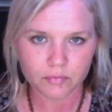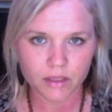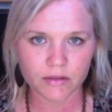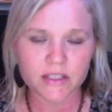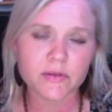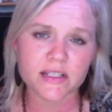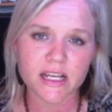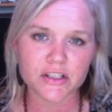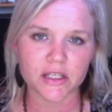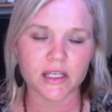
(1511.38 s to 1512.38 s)
This one is
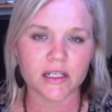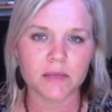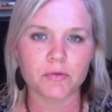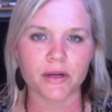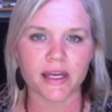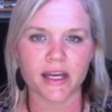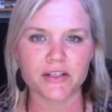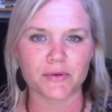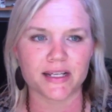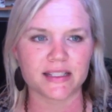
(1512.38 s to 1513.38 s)
actually kidney point
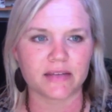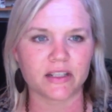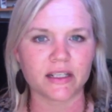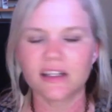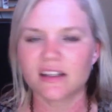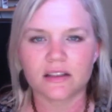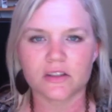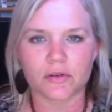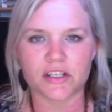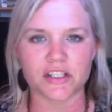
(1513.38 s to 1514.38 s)
K27.
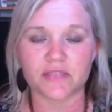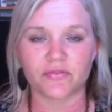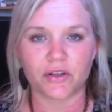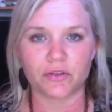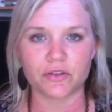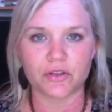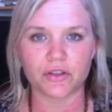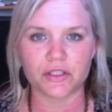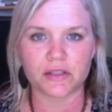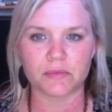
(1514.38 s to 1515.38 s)
So it just feels
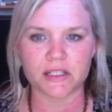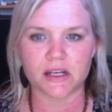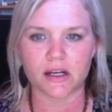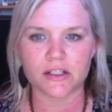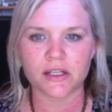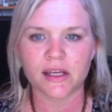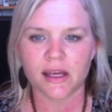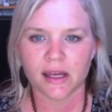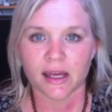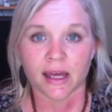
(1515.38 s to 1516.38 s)
good to massage.
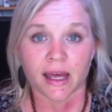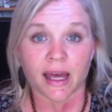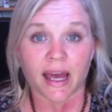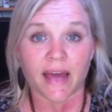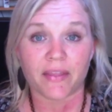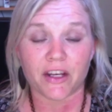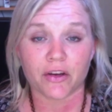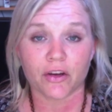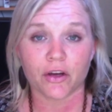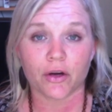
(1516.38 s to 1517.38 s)
And then you
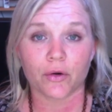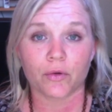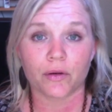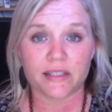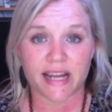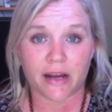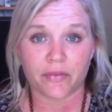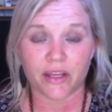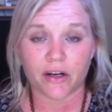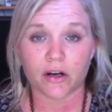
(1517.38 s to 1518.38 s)
can go
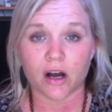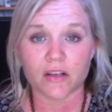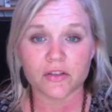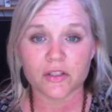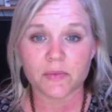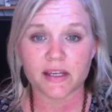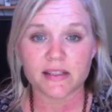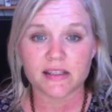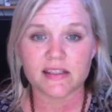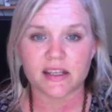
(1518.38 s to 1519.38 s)
down the intercostal
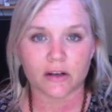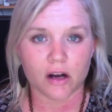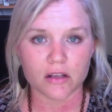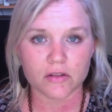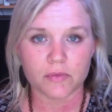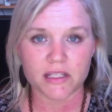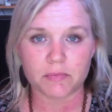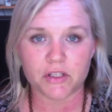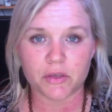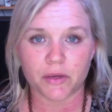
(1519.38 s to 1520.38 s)
spaces. Intercostal means
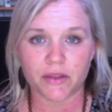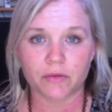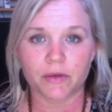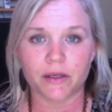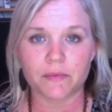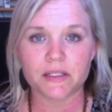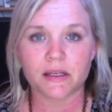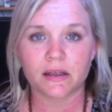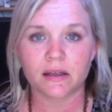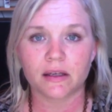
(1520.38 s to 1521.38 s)
between the ribs,
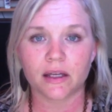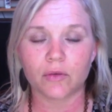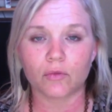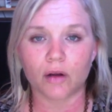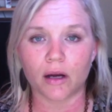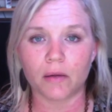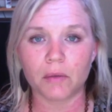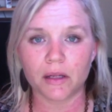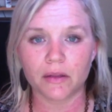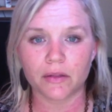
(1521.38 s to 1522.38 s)
and rub
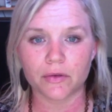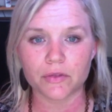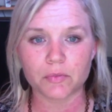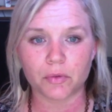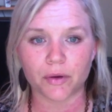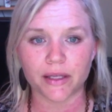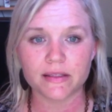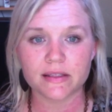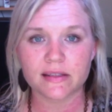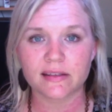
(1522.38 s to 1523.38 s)
those
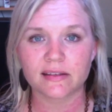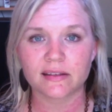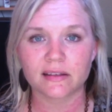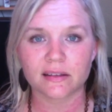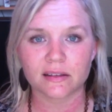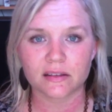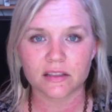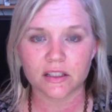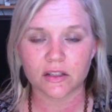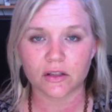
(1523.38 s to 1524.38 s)
points
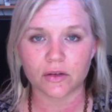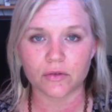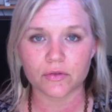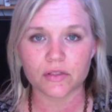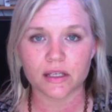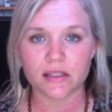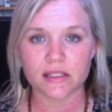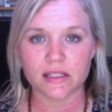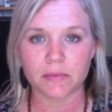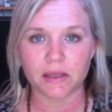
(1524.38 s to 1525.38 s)
to close and
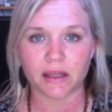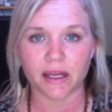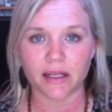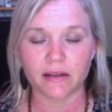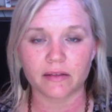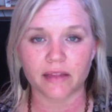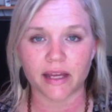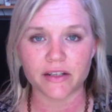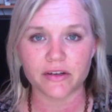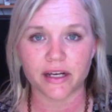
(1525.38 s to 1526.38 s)
stimulate
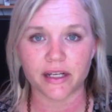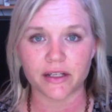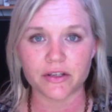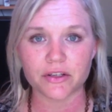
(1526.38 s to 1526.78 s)
that drainage.